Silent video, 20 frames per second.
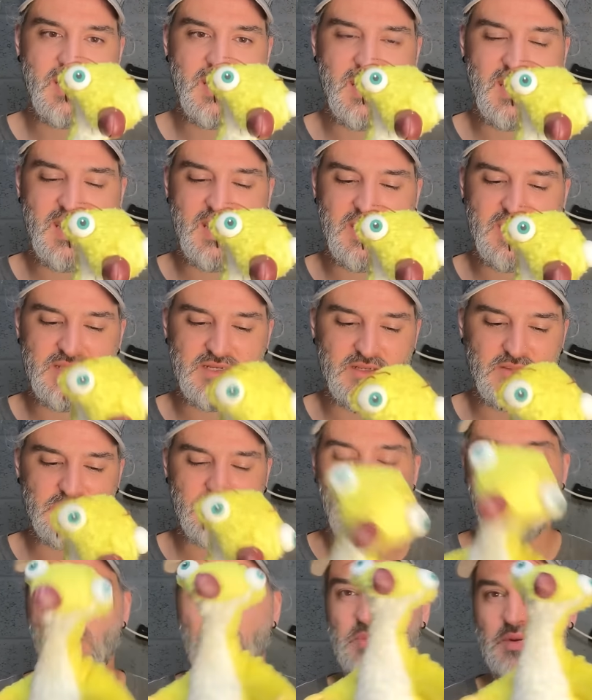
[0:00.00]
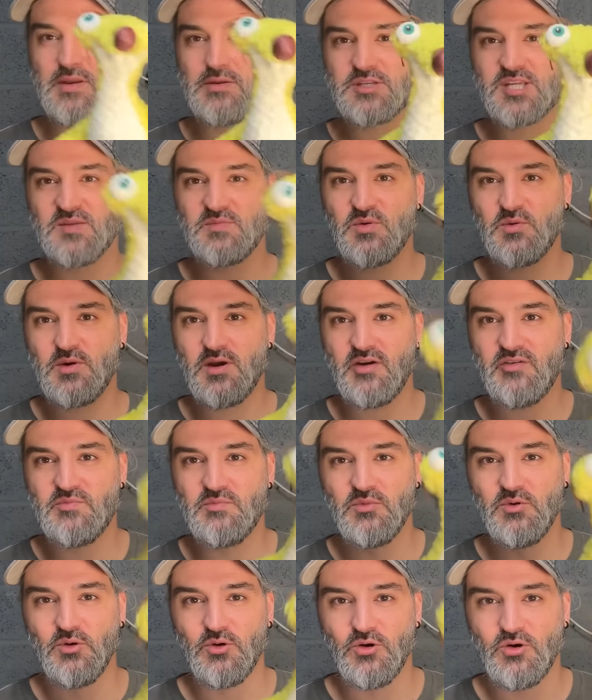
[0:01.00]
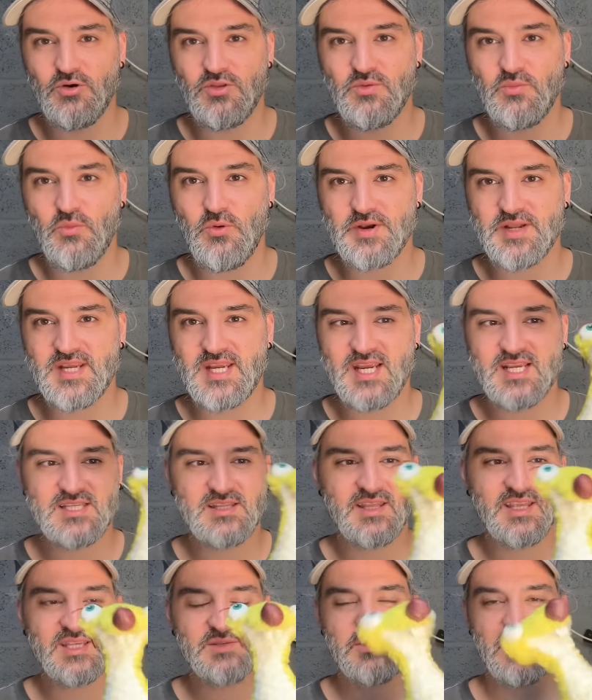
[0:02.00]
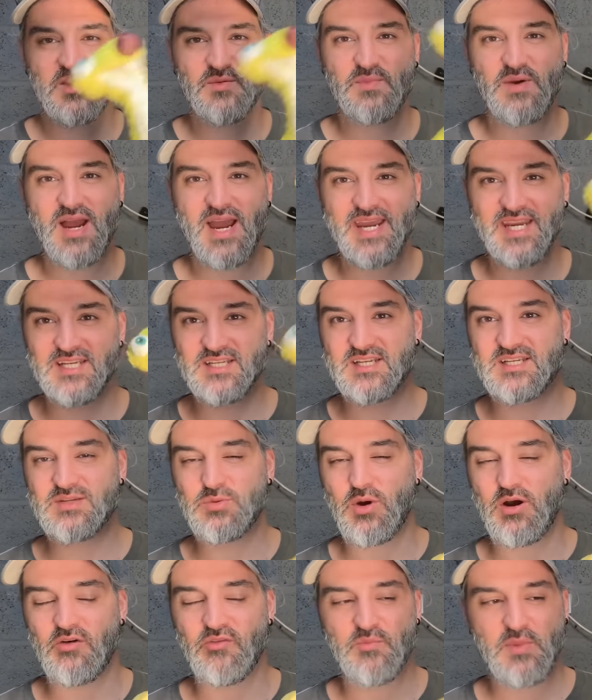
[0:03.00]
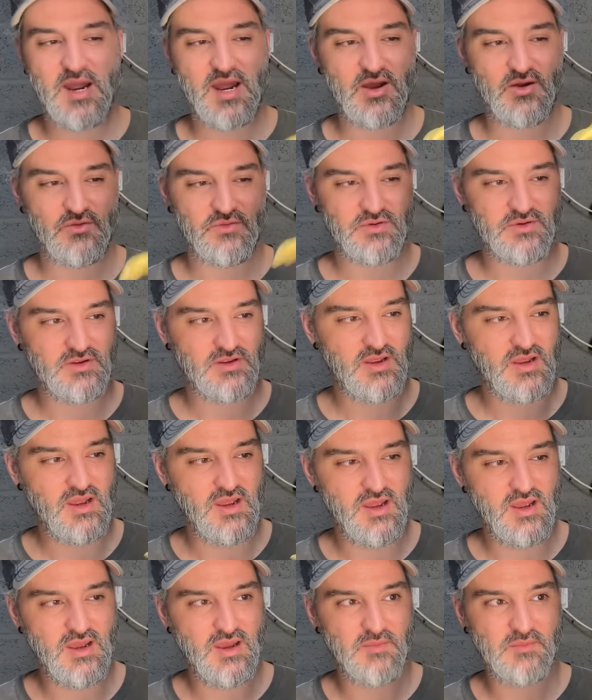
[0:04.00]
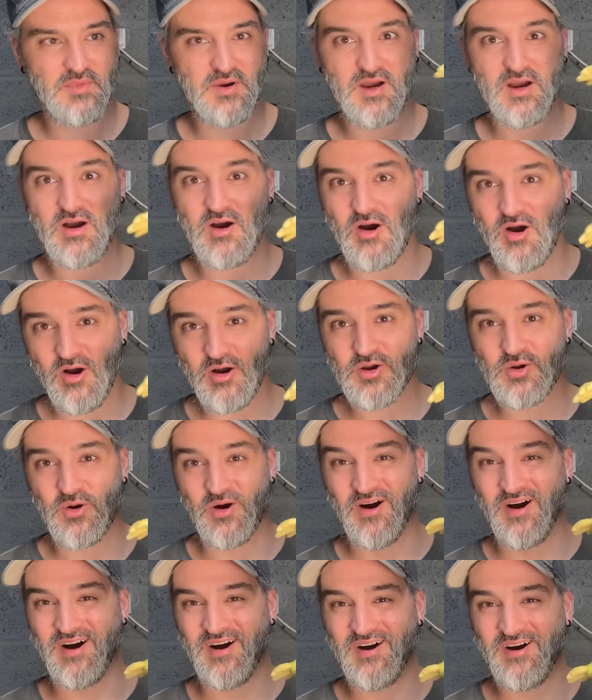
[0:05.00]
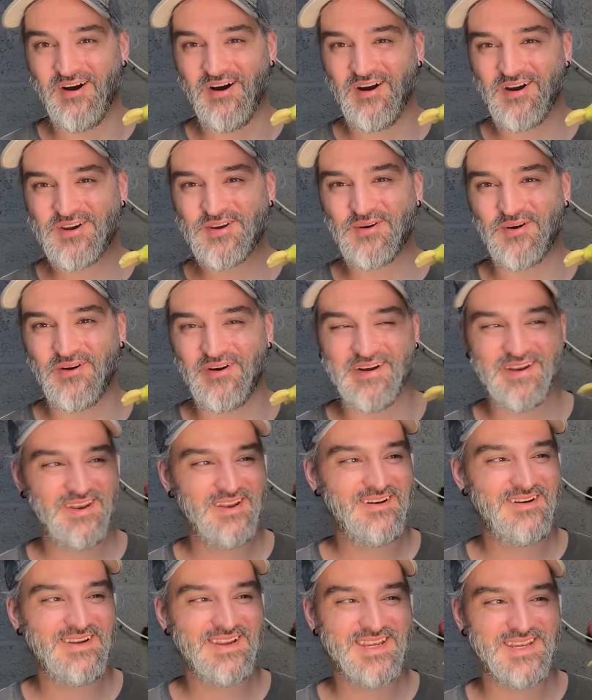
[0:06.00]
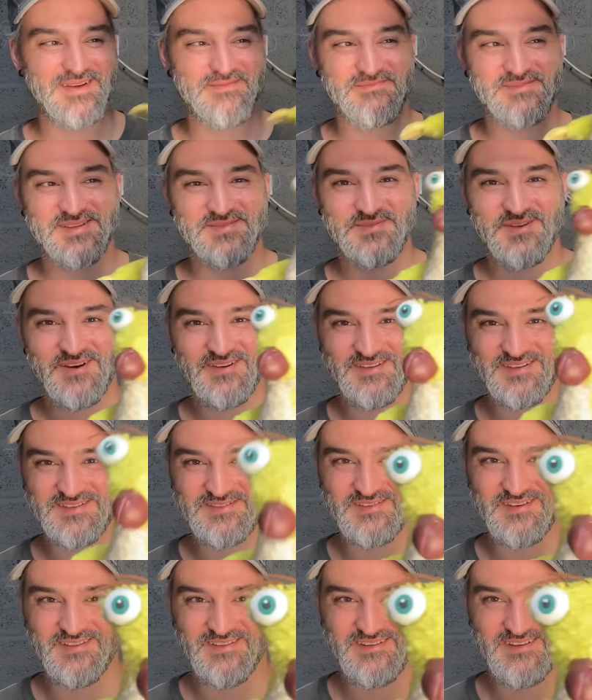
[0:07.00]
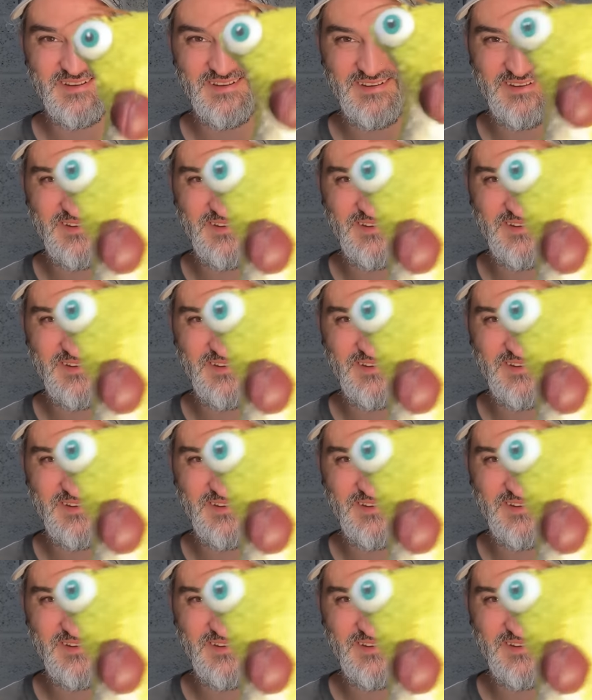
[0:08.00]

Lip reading: And I was hoping it was going to be worth more than what he is. I think he's worth about £8 to £12. But I quite like him, to be honest with you.